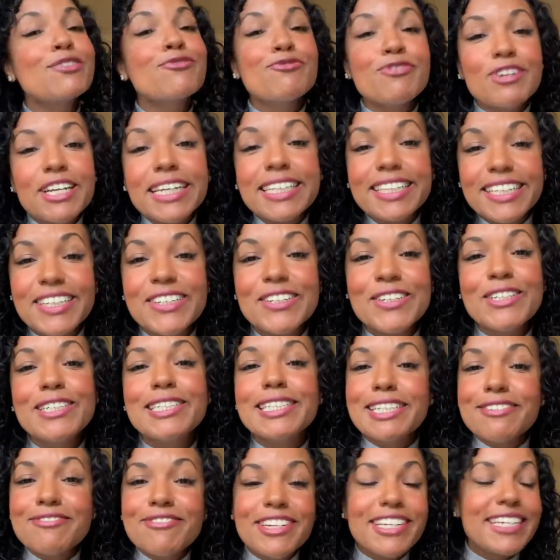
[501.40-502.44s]
is really
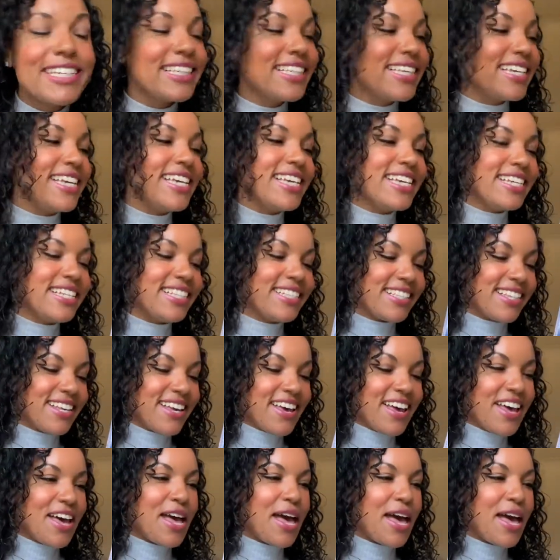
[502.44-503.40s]
good. He really is.